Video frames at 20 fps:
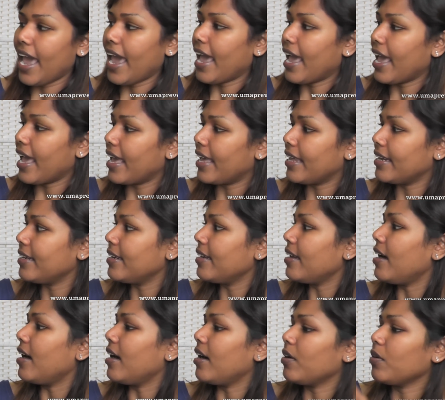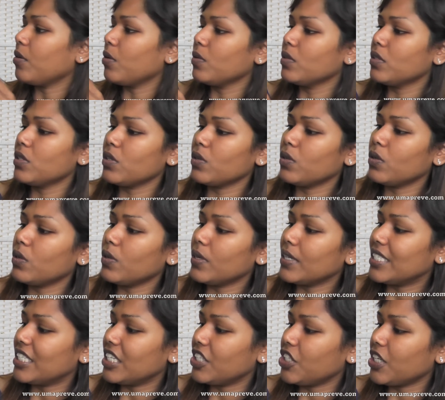and uh,
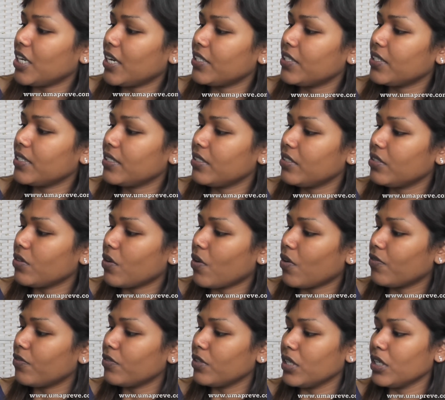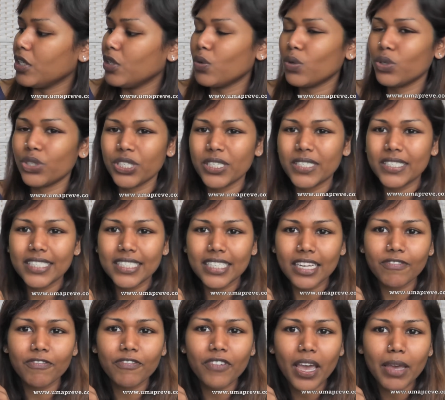also suggestions of the notions
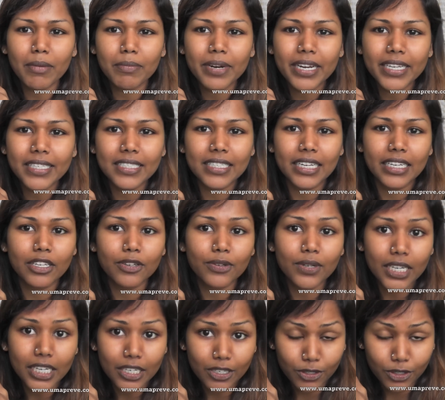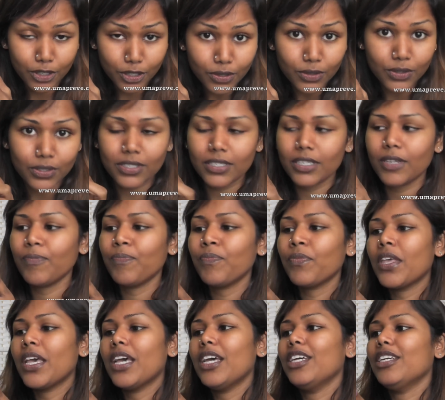and fabrics that you need to use.
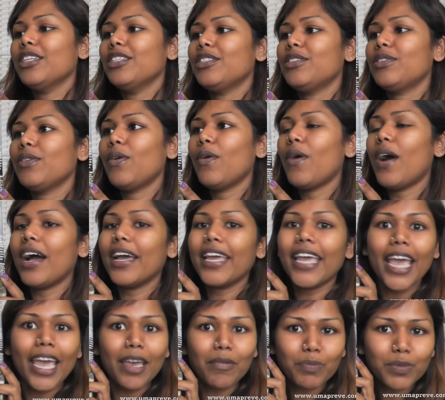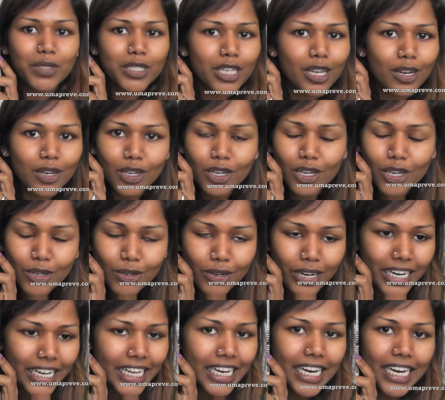So I
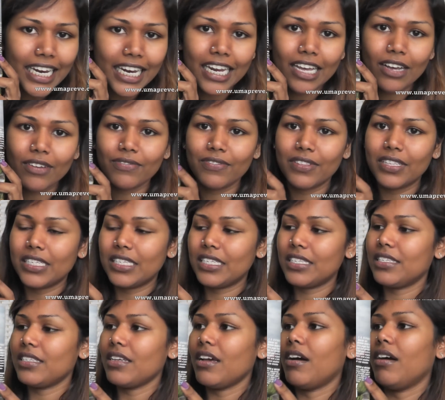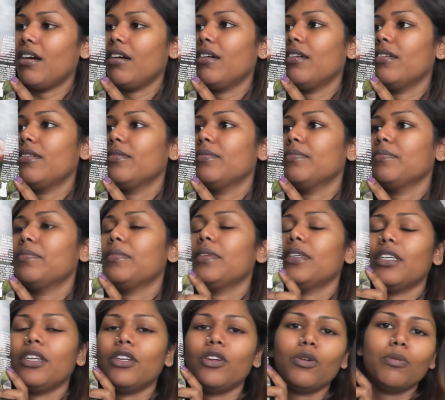absolutely love this, um,
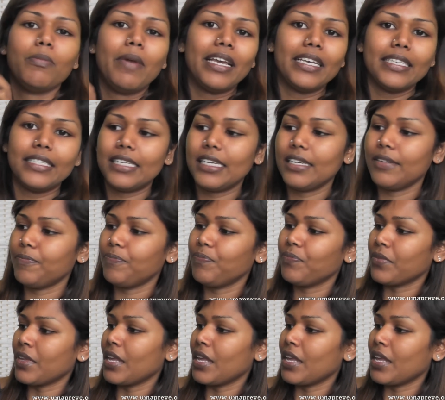you know, magazine